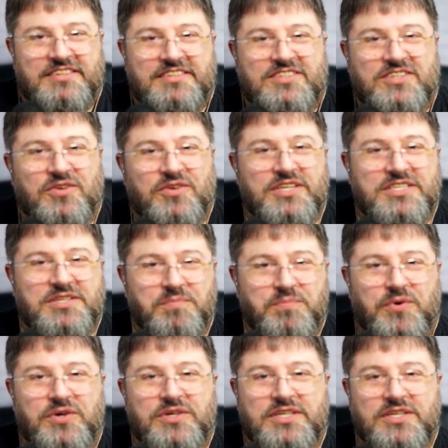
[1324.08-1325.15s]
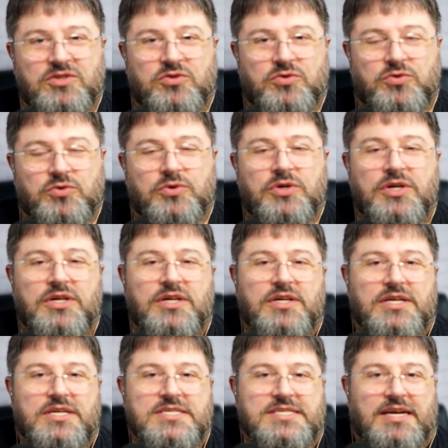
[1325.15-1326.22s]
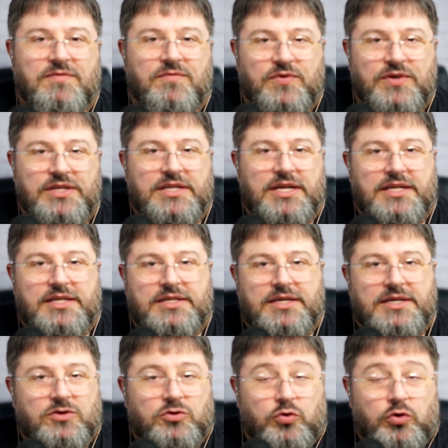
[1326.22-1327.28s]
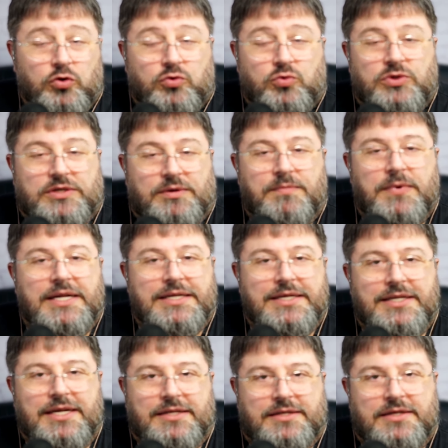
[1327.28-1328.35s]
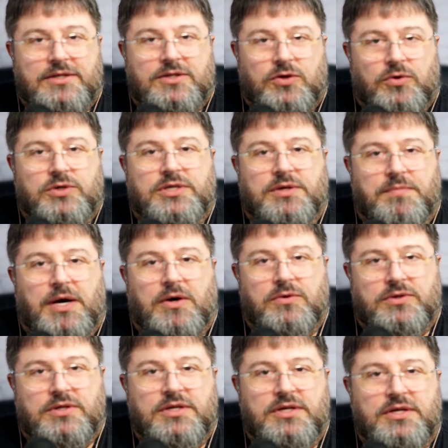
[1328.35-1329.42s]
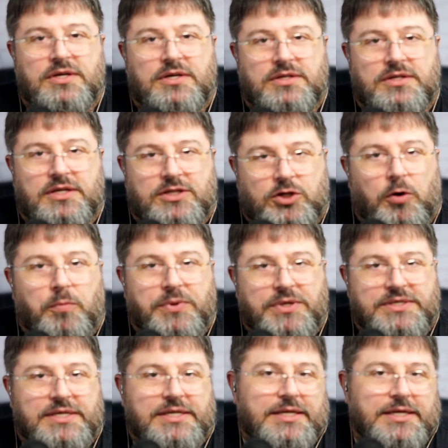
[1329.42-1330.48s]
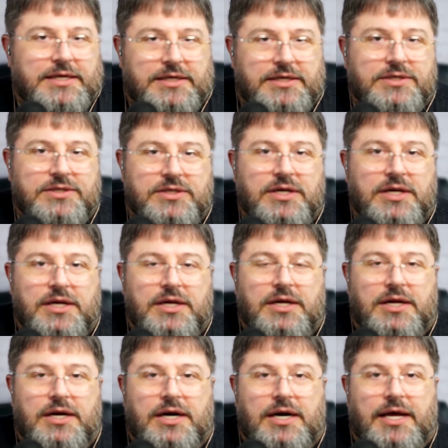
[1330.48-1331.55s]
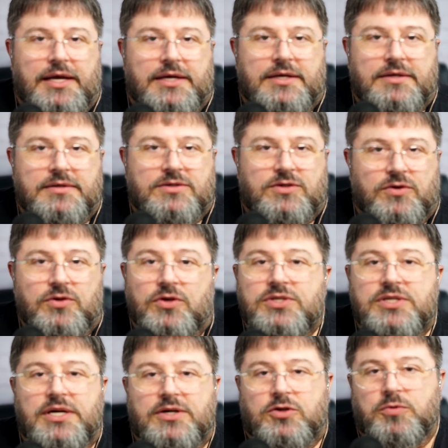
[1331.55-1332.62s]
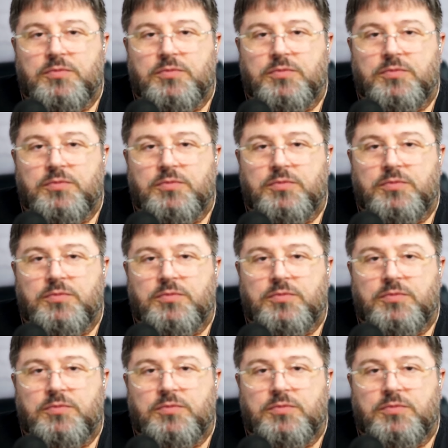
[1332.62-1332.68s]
So it's important to do something that uh, to go to somebody that uh, talks about the topics that the niche like. Mm-hmm. So those are yeah.